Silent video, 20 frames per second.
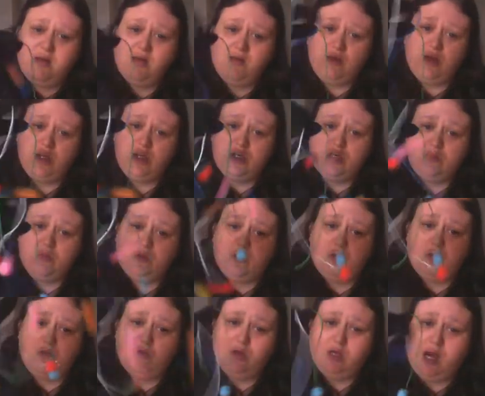But you just put it
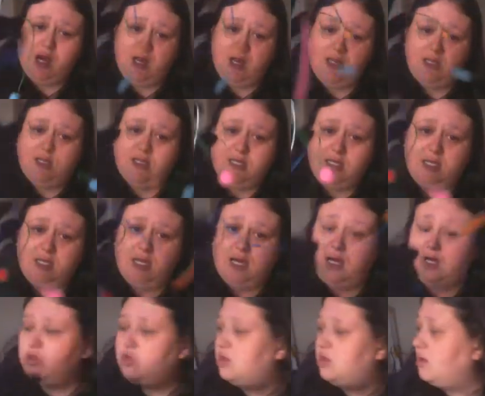on your hand and do that,
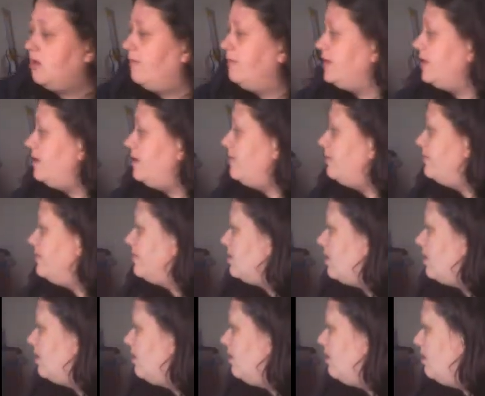and she loves it.
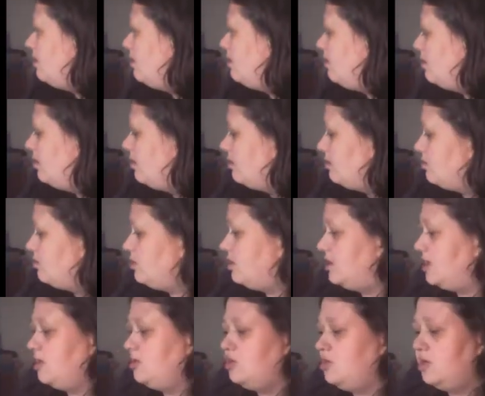She's
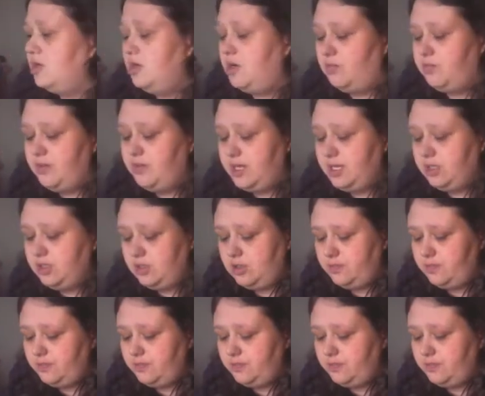actually in her bed now.